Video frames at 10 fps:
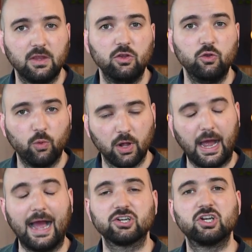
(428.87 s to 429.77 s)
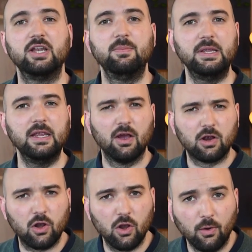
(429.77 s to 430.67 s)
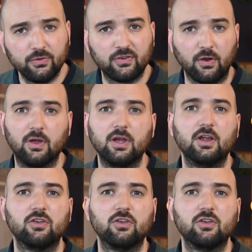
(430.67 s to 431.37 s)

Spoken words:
you will actually be closer